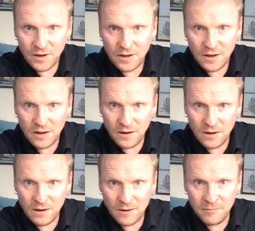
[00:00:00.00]

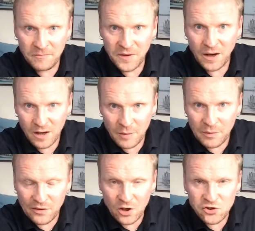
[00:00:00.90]
There are a couple
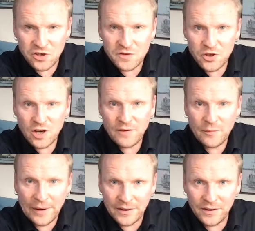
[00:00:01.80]
of countries which have
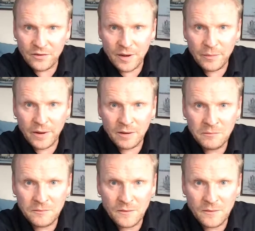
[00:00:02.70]
banned vaping.